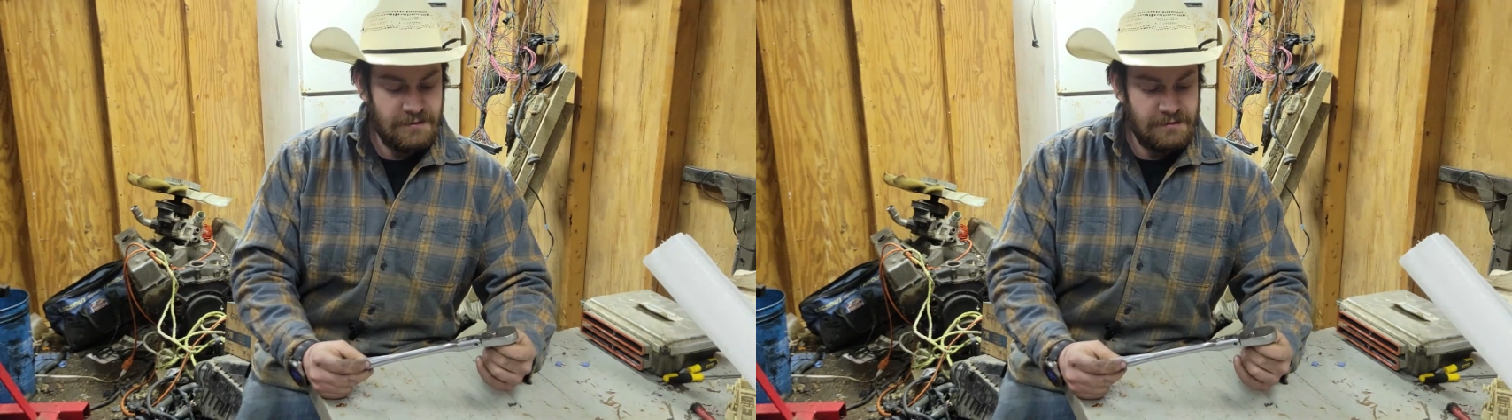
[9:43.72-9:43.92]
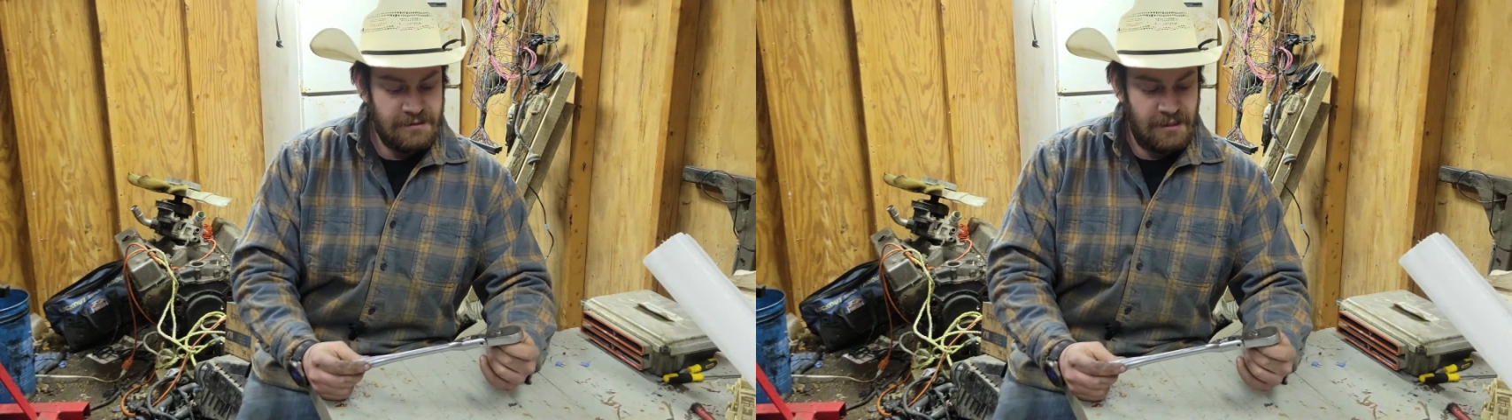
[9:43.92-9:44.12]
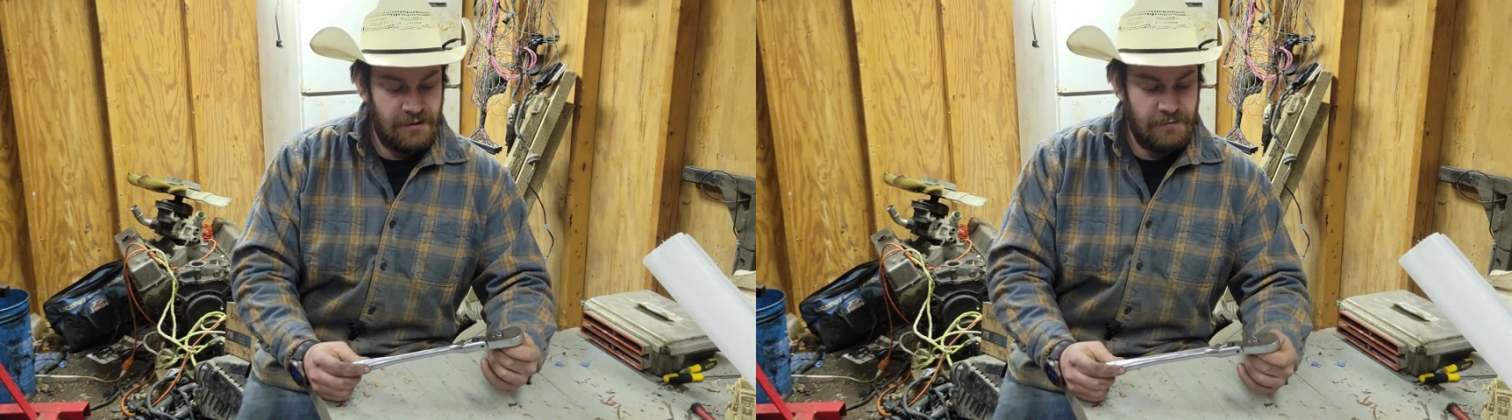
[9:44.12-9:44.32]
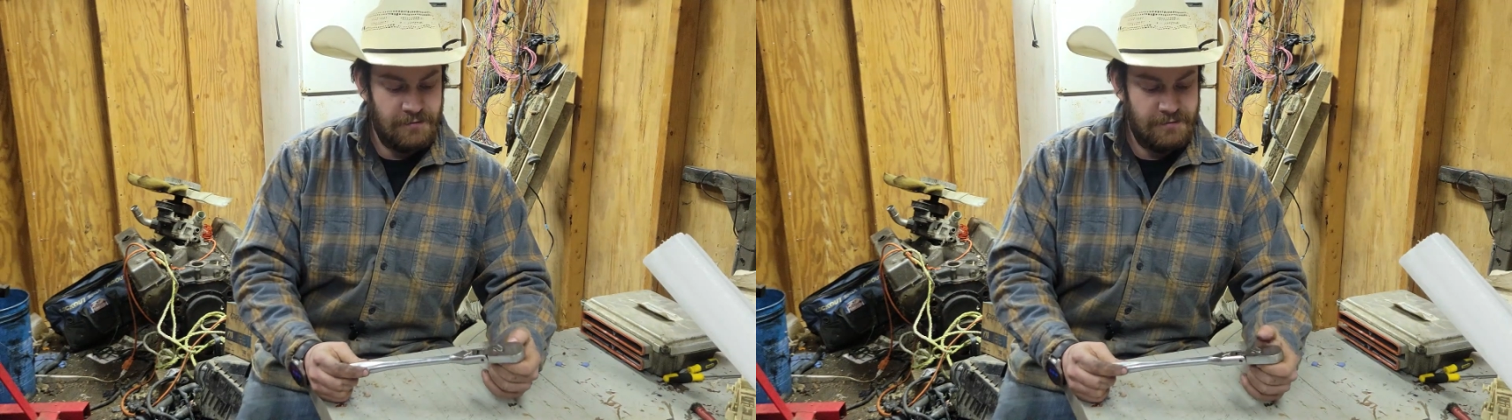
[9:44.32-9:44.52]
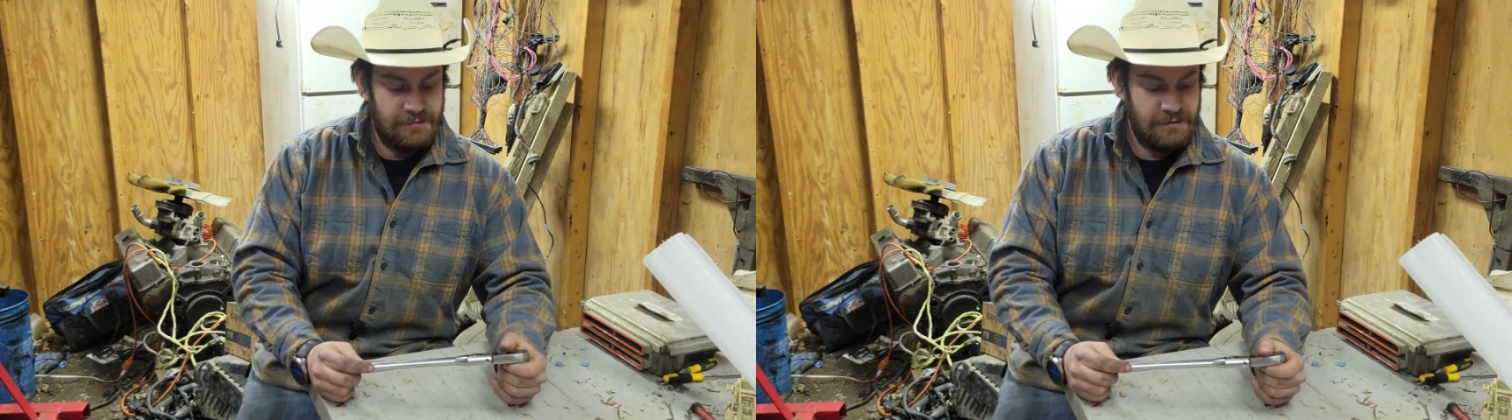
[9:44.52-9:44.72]

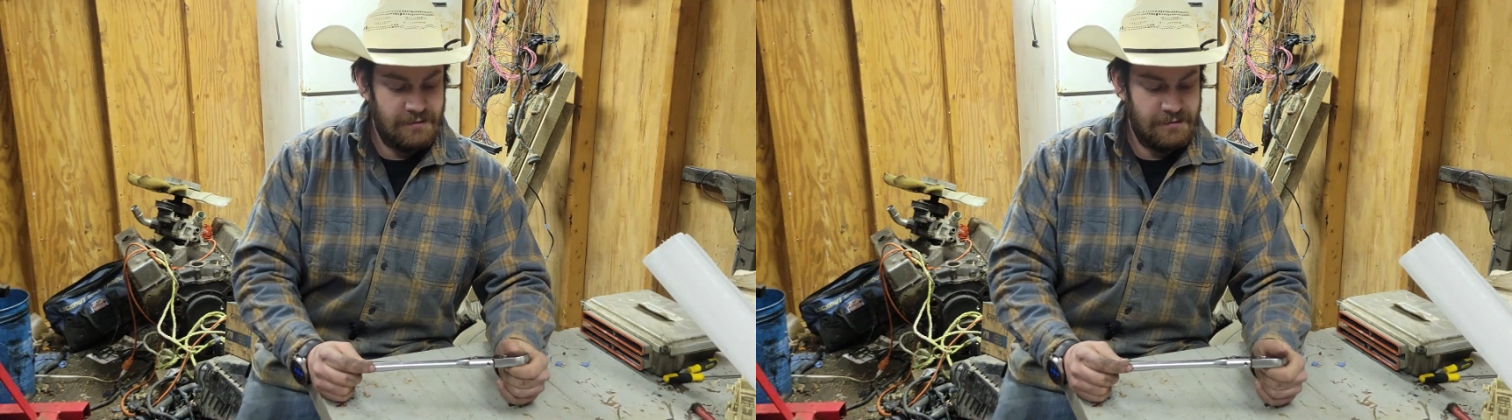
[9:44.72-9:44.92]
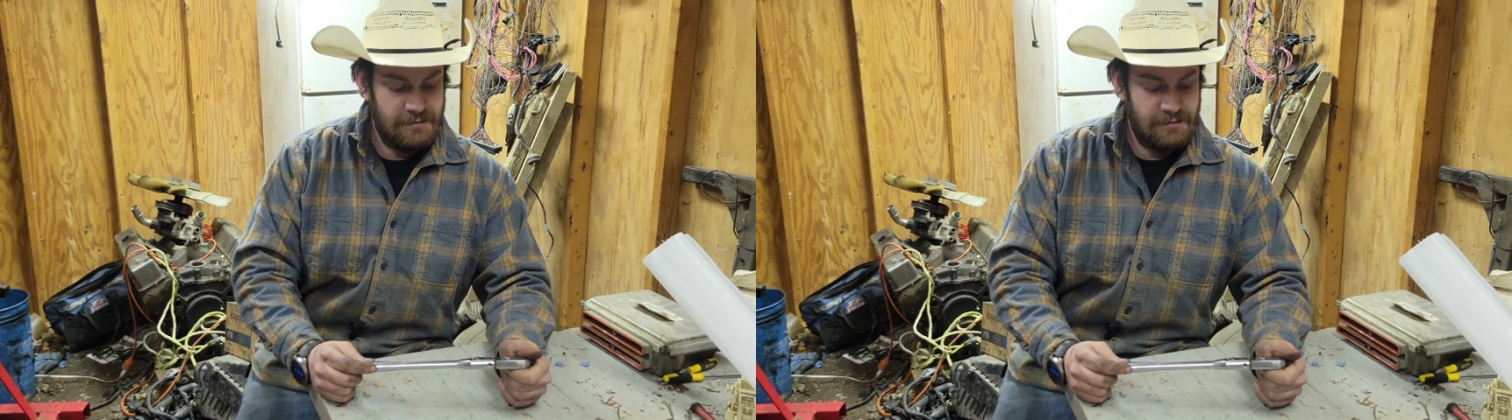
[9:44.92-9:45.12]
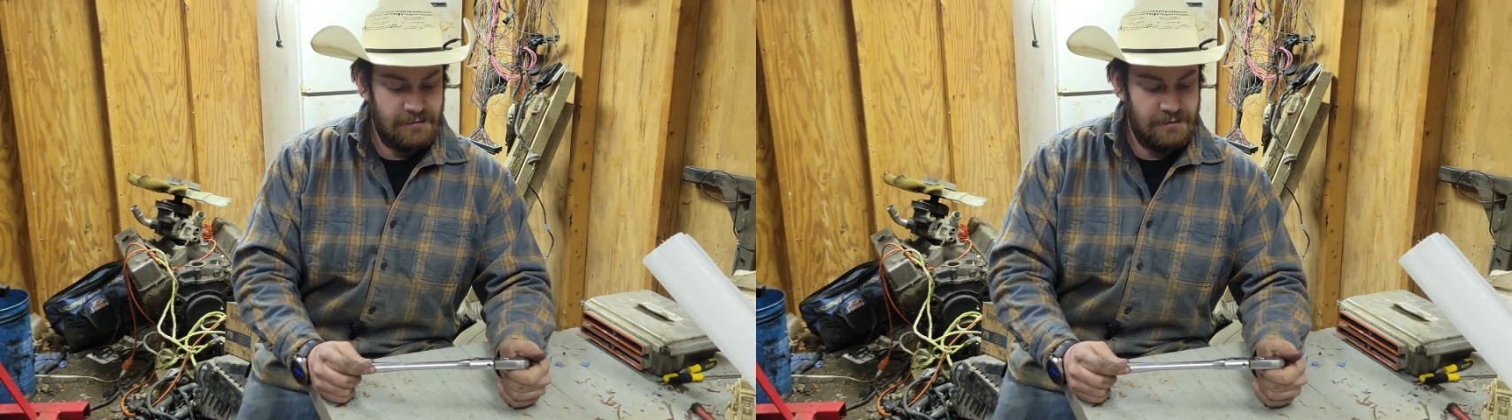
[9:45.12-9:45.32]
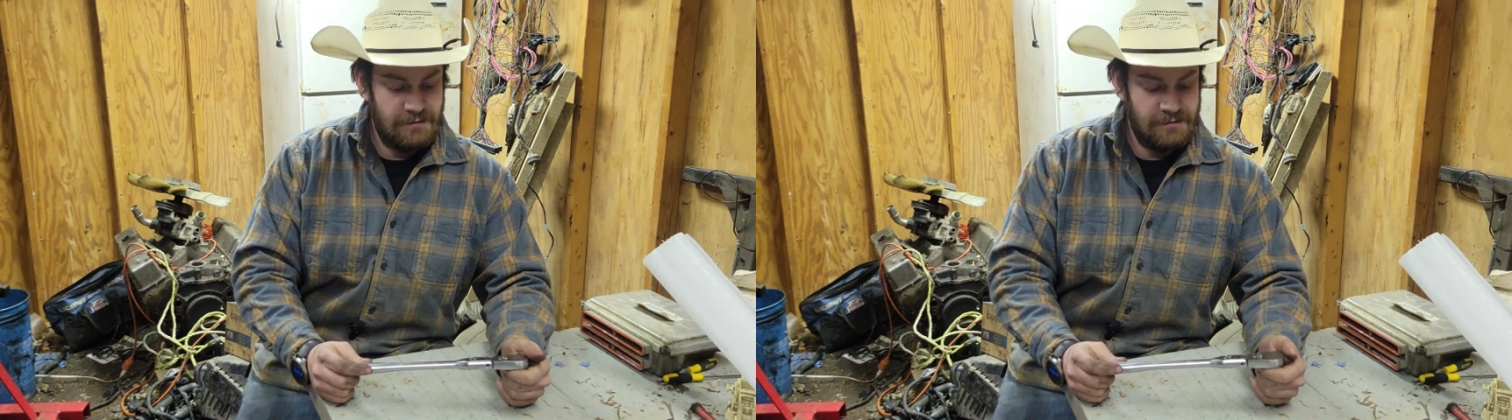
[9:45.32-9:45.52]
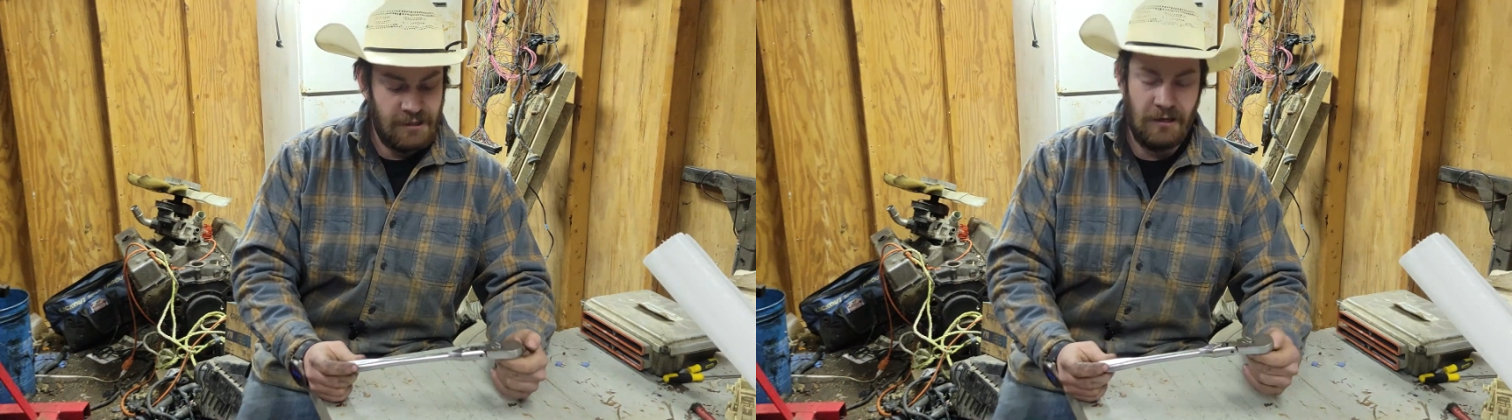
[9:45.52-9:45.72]
So,
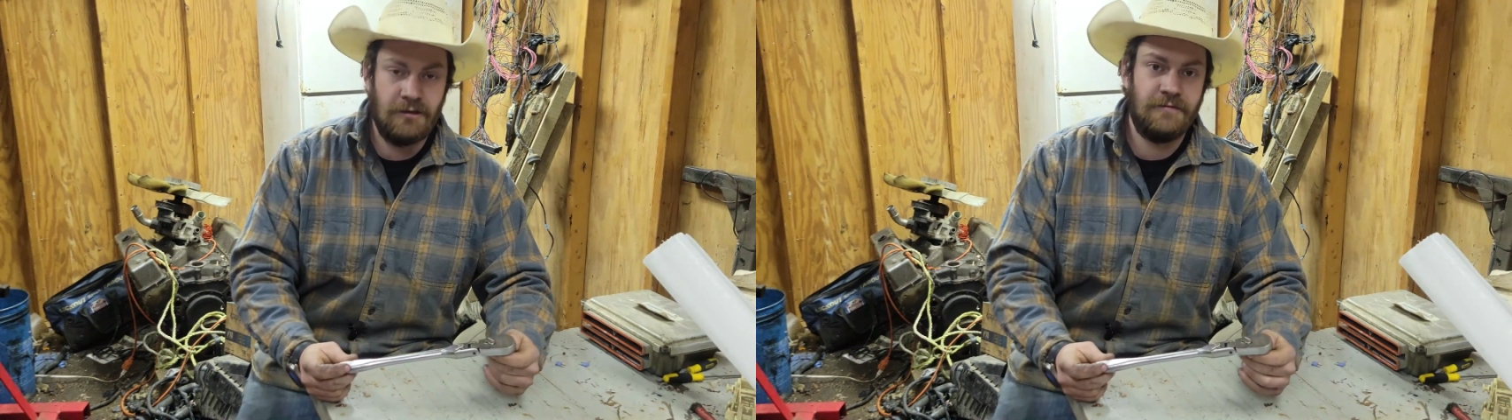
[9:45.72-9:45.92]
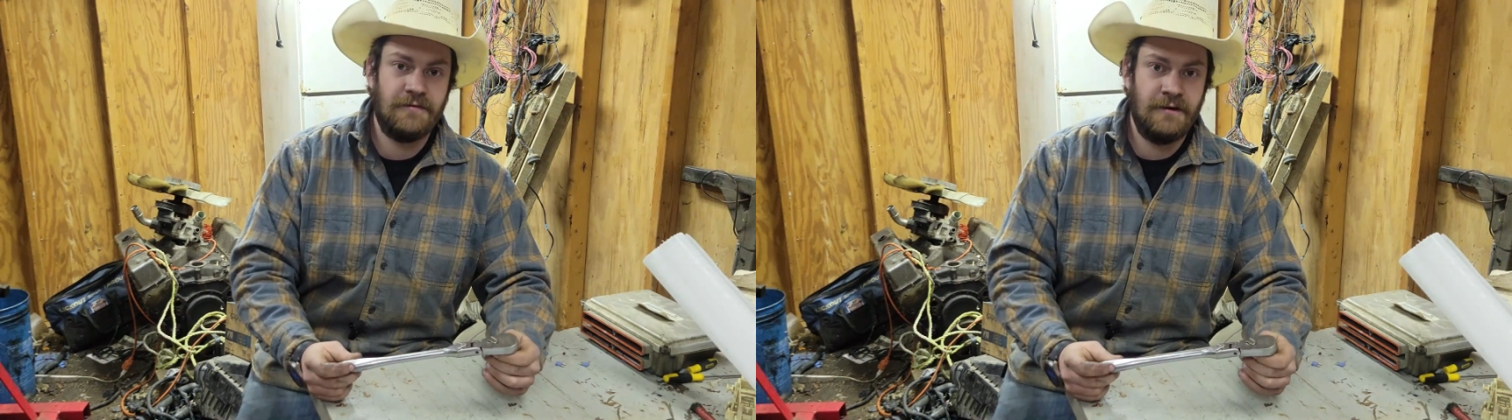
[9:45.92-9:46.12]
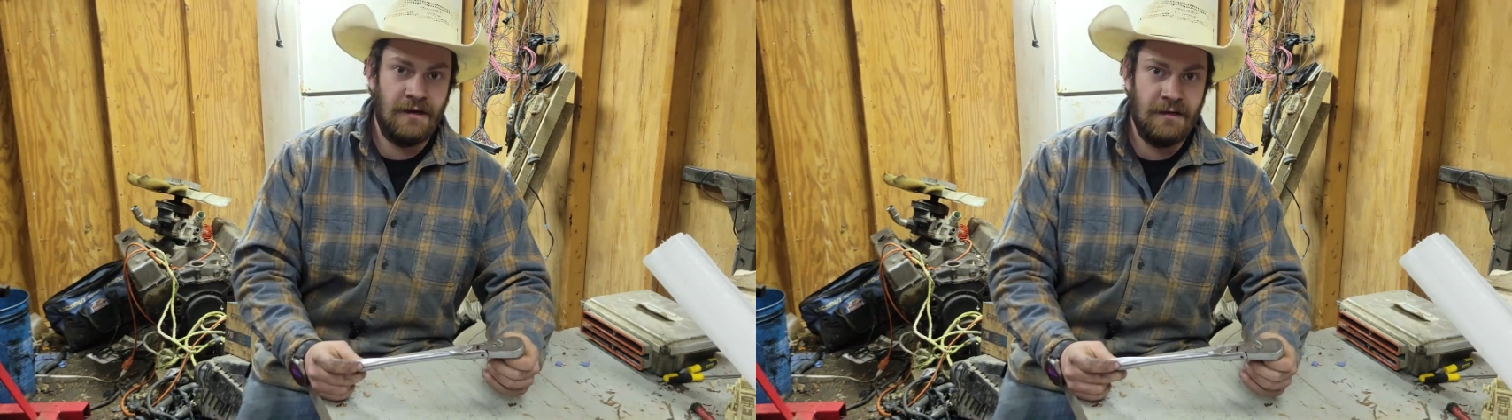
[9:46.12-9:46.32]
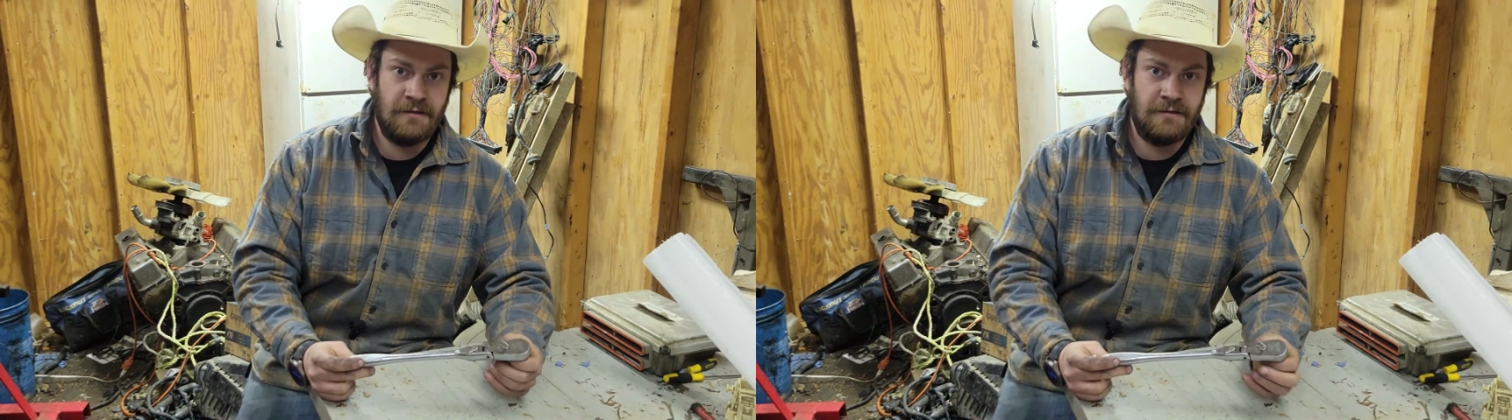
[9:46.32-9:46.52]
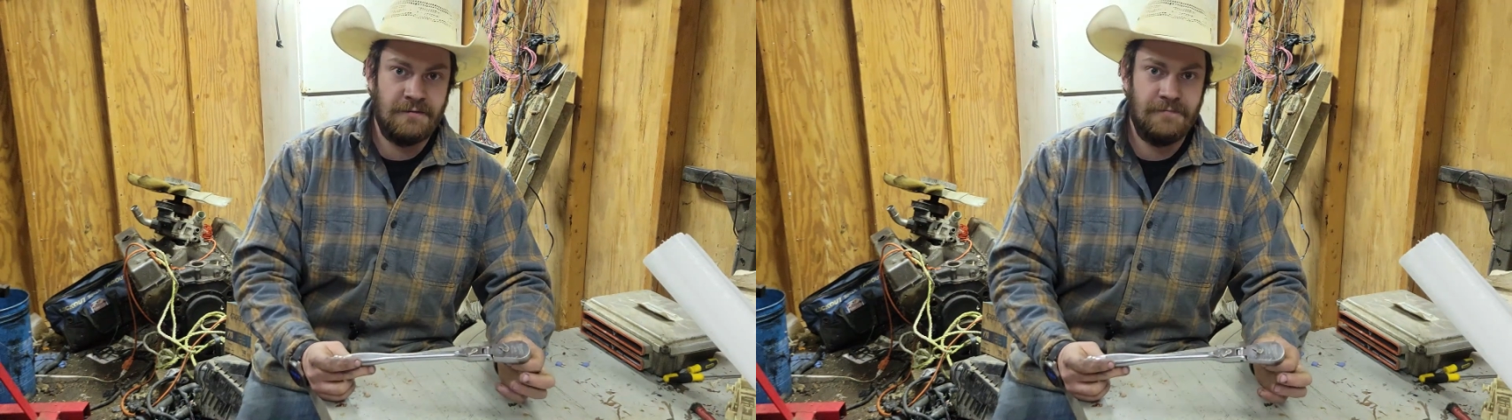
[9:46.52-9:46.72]
dollar for
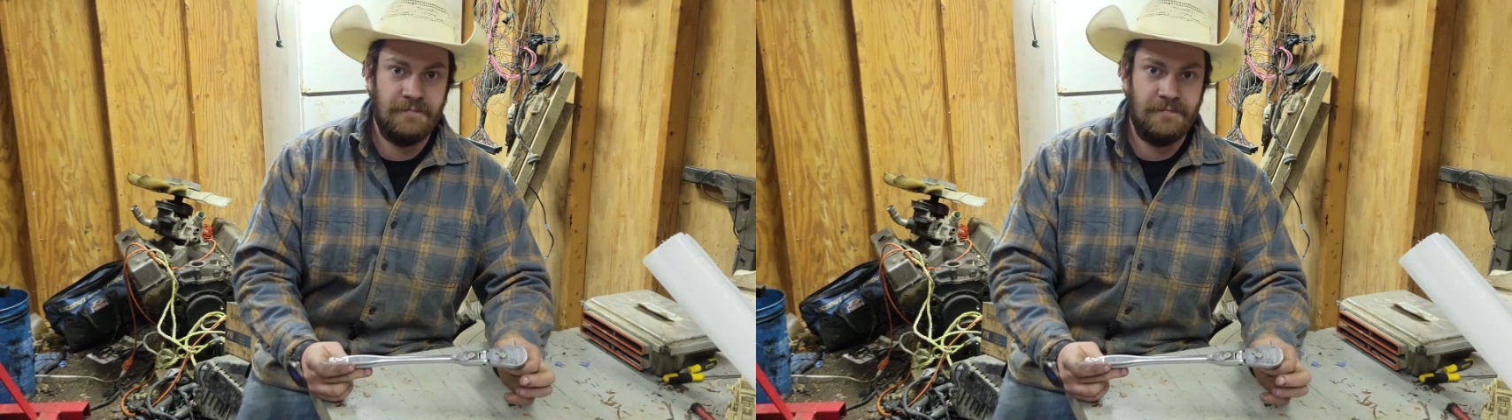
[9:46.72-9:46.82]
dollar,